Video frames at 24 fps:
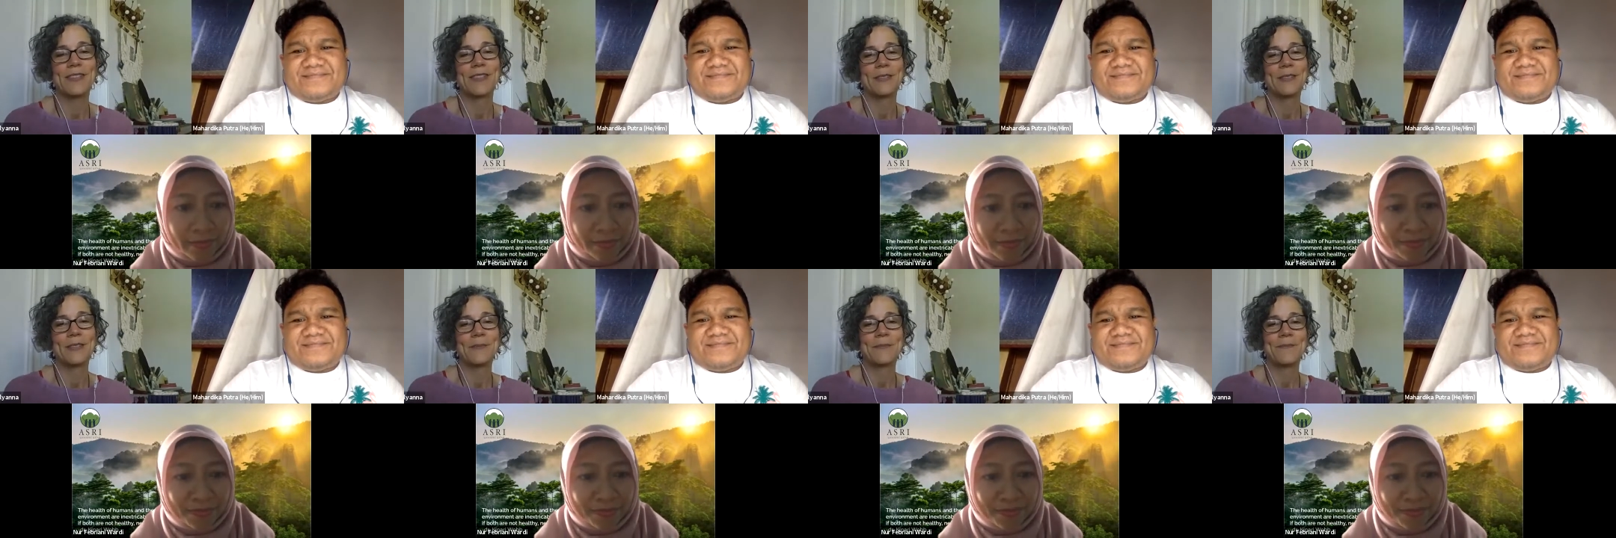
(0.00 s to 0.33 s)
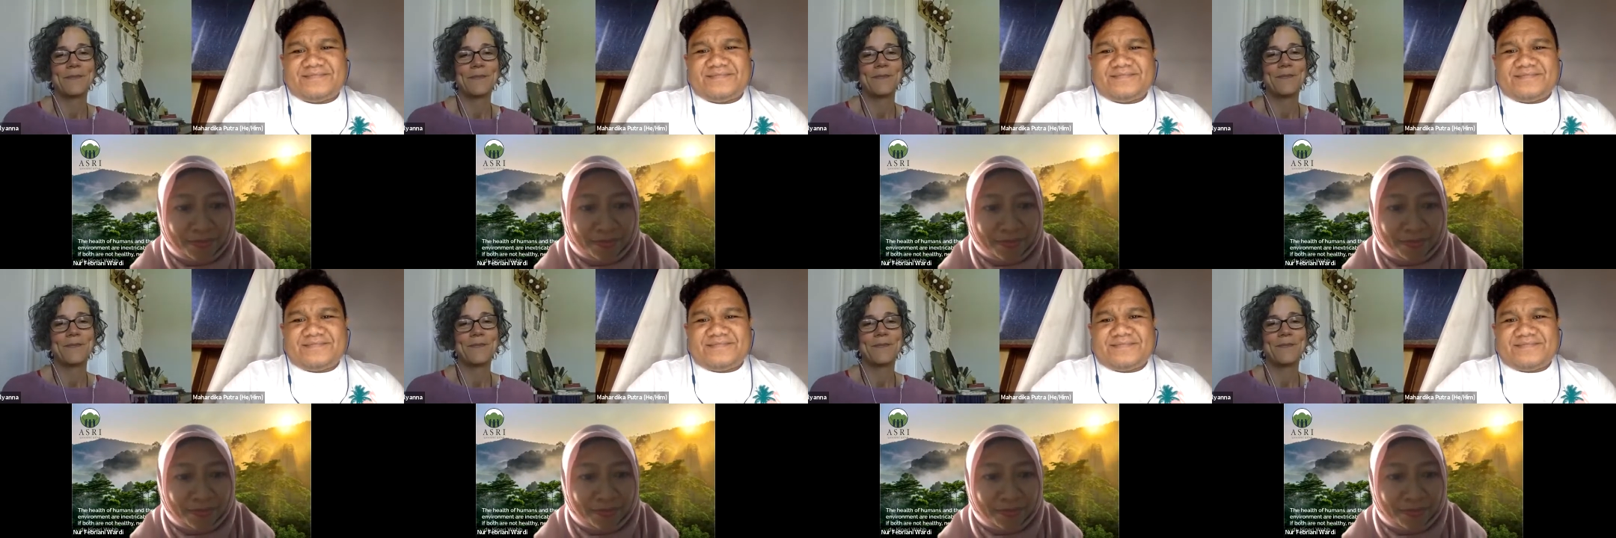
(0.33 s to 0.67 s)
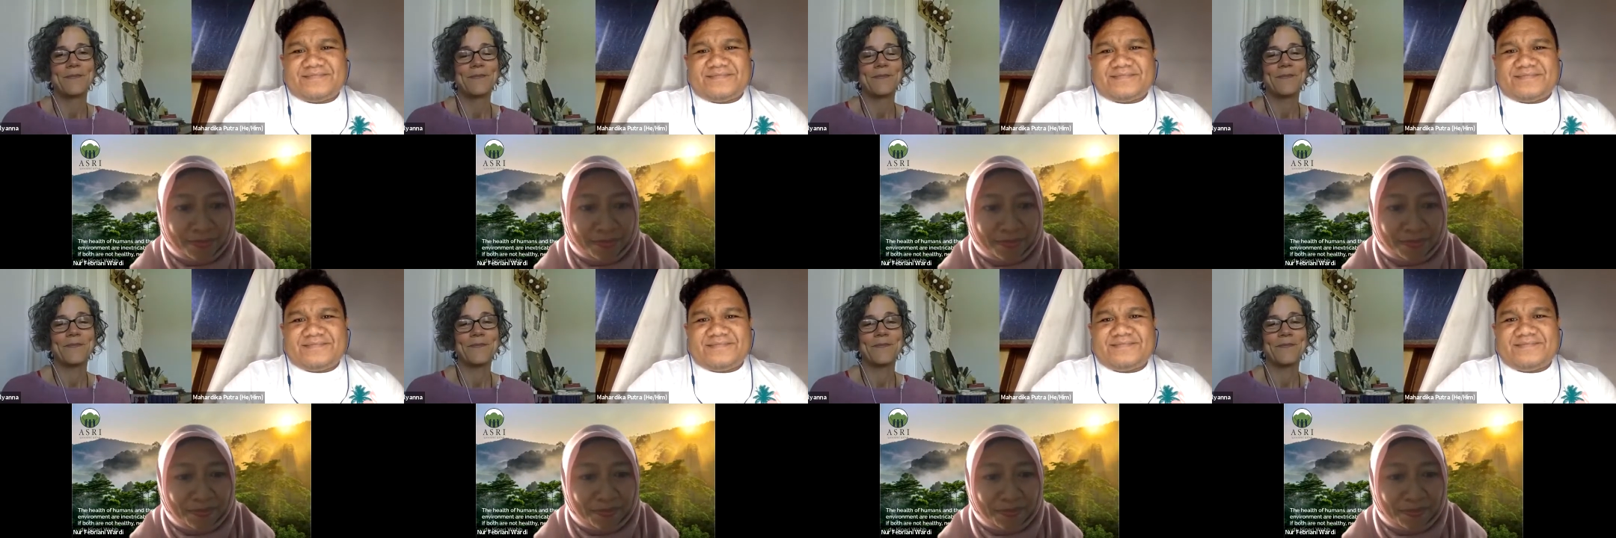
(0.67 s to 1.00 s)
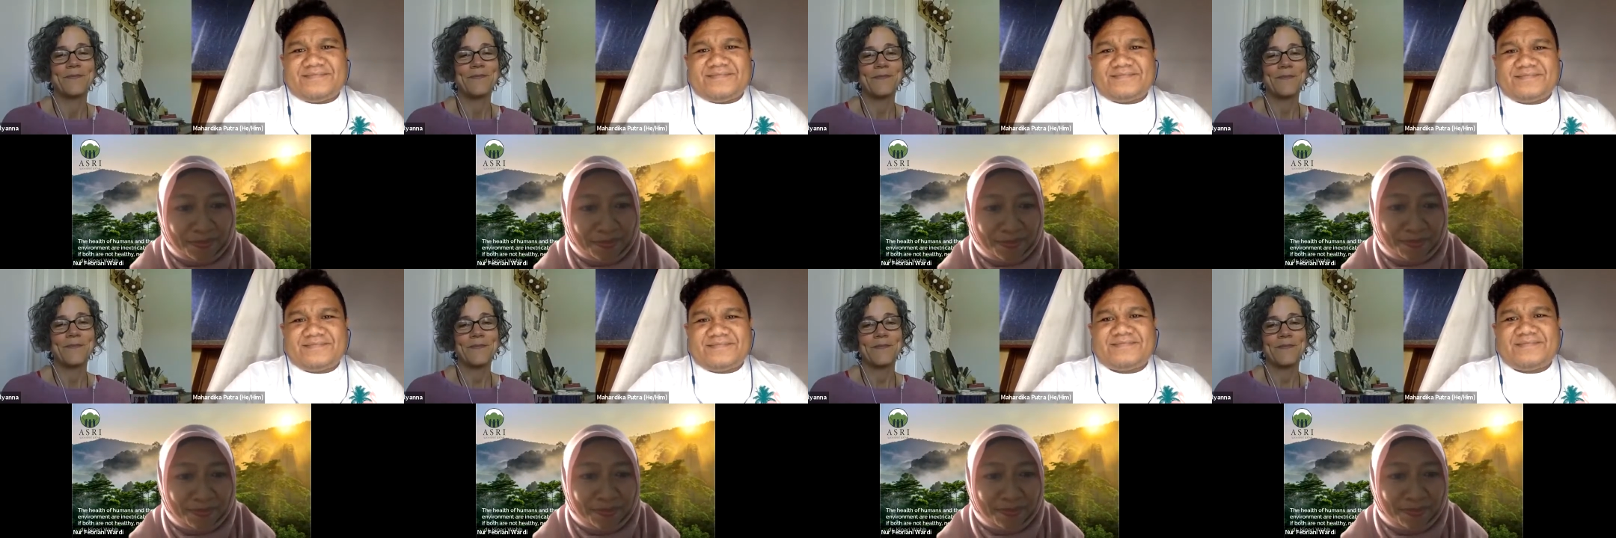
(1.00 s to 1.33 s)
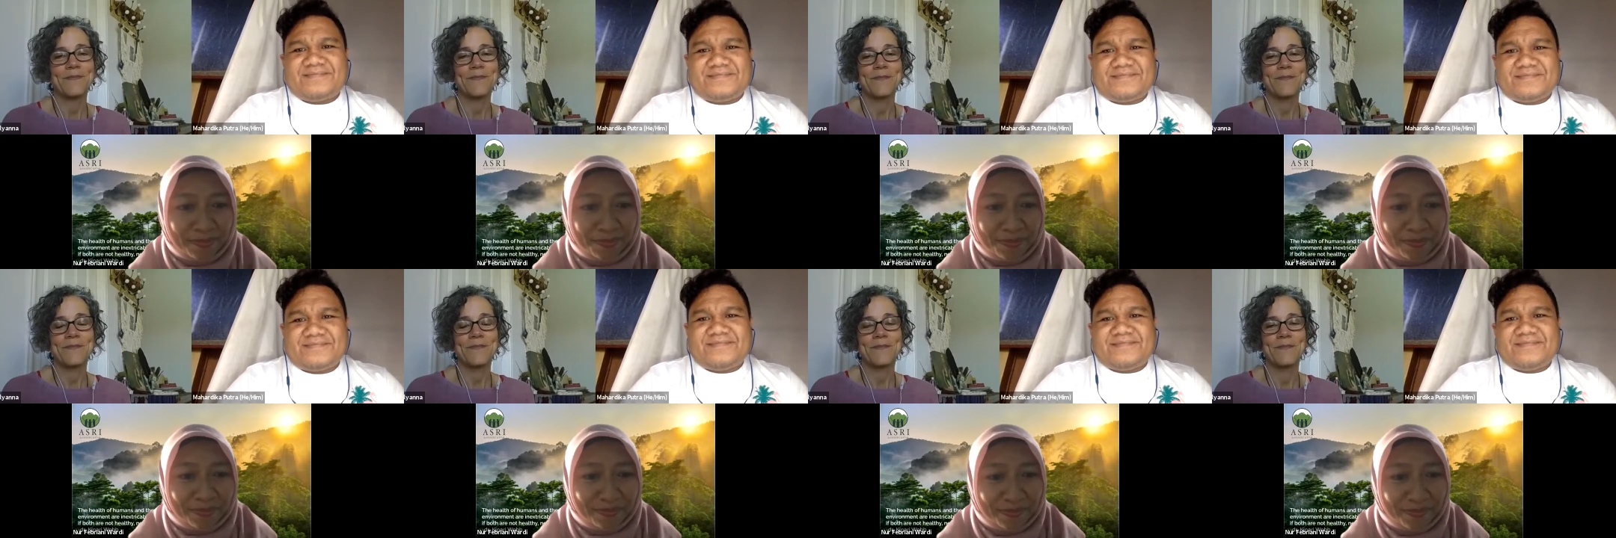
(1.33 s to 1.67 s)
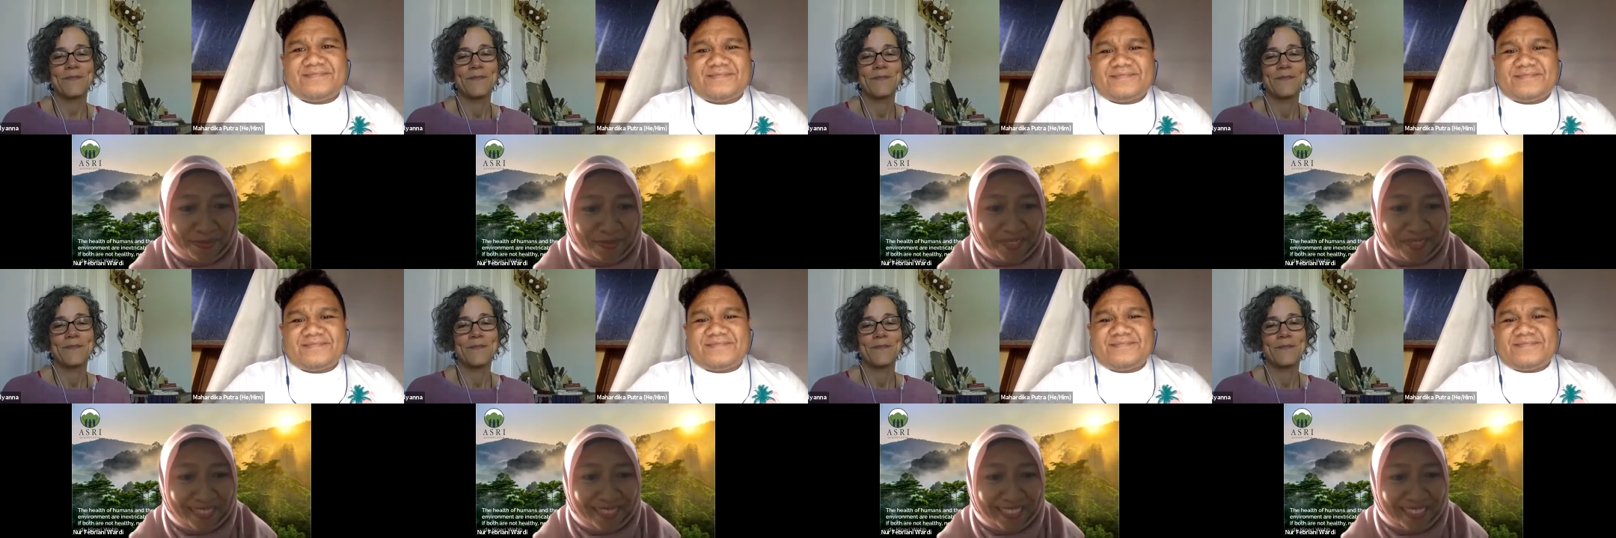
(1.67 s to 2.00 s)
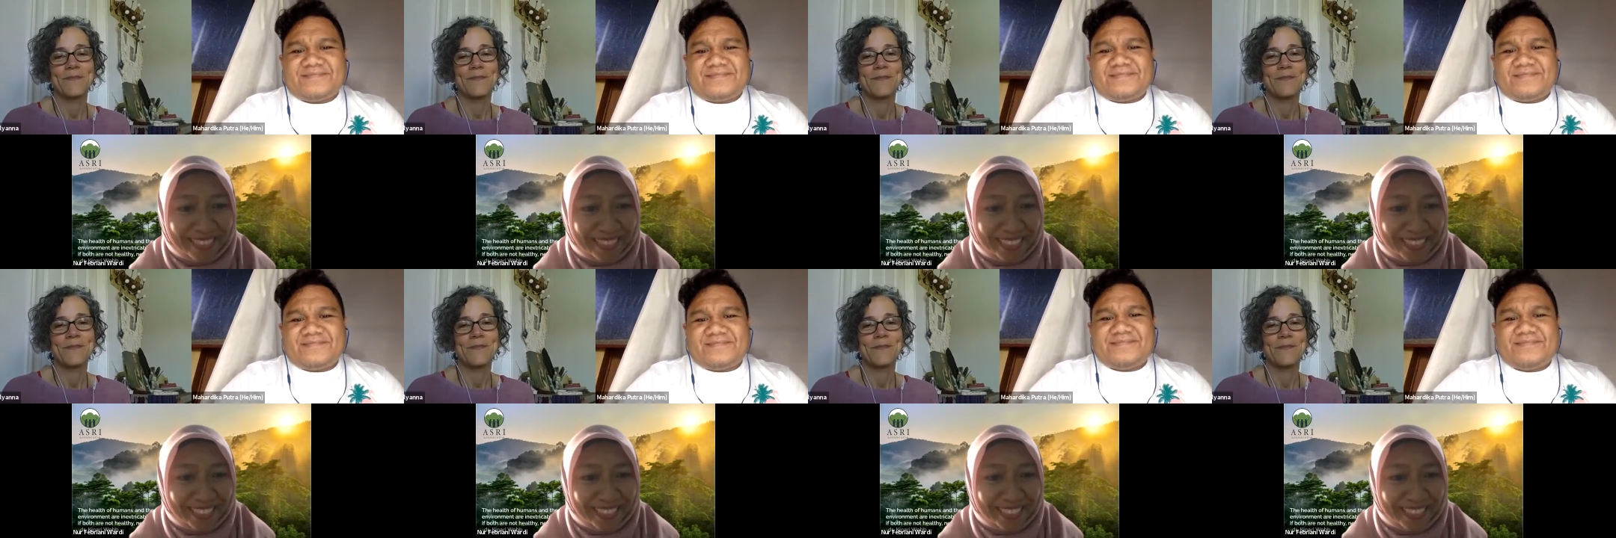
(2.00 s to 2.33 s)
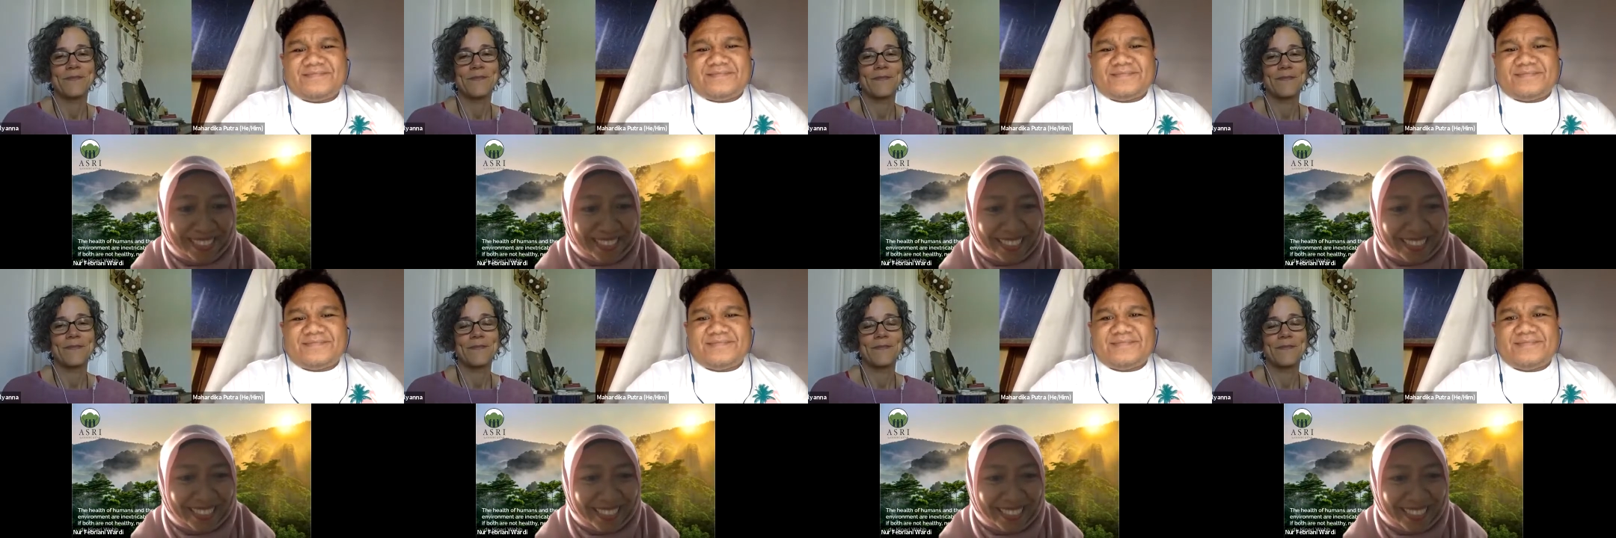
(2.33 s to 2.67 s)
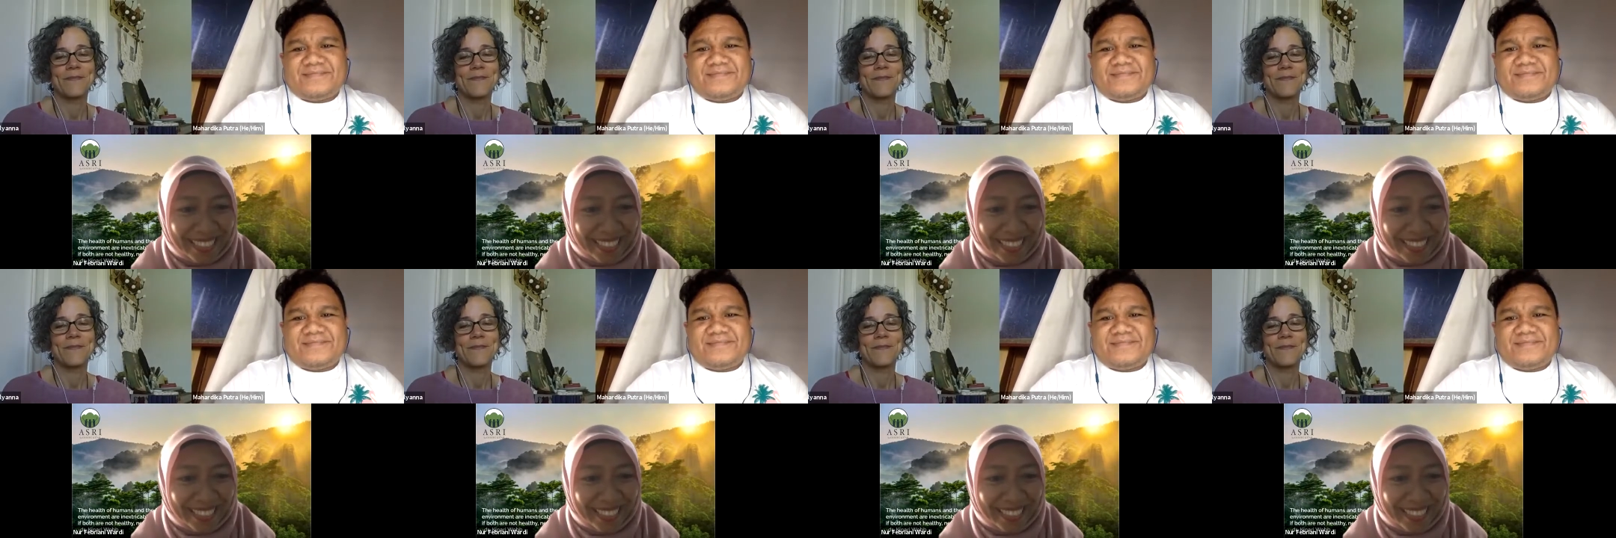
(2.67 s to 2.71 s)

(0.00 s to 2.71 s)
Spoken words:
[no speech]